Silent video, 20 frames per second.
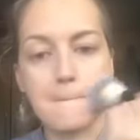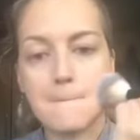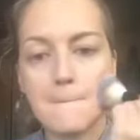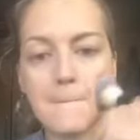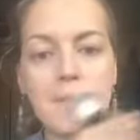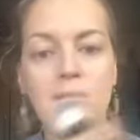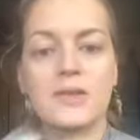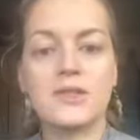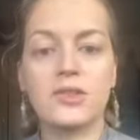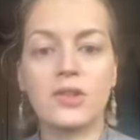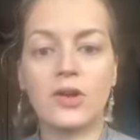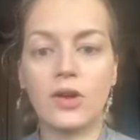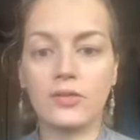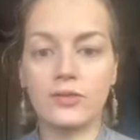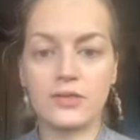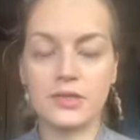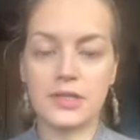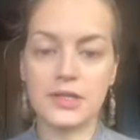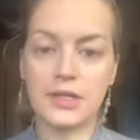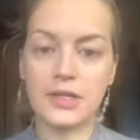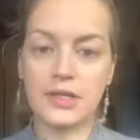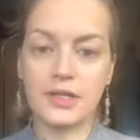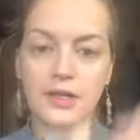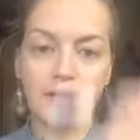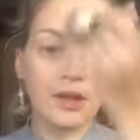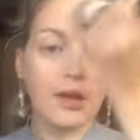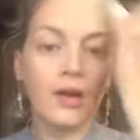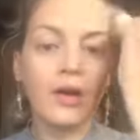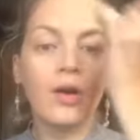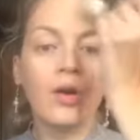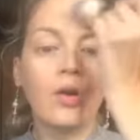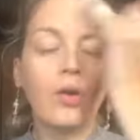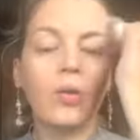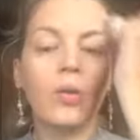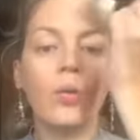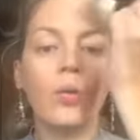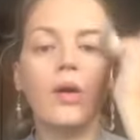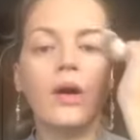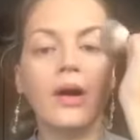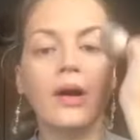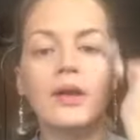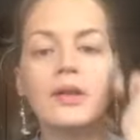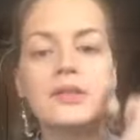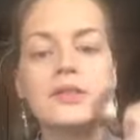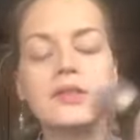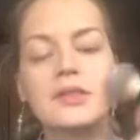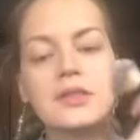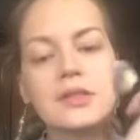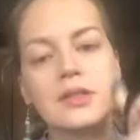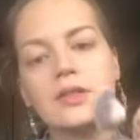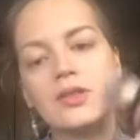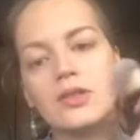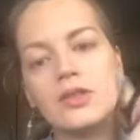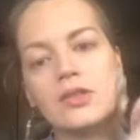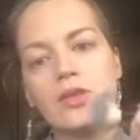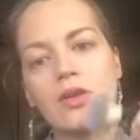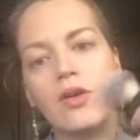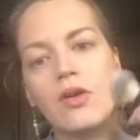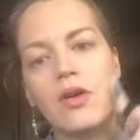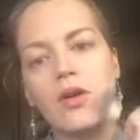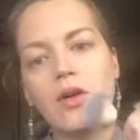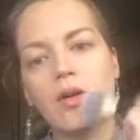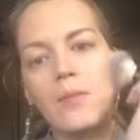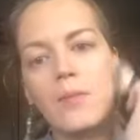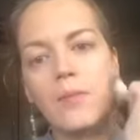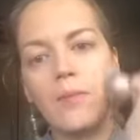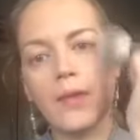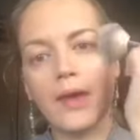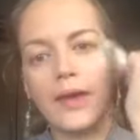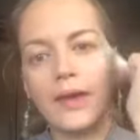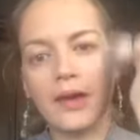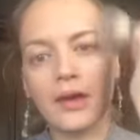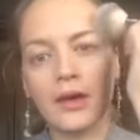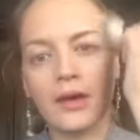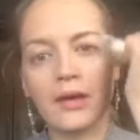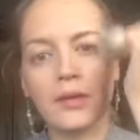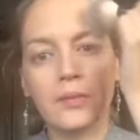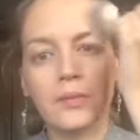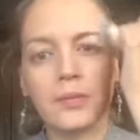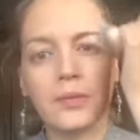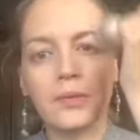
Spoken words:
because you obviously want your makeup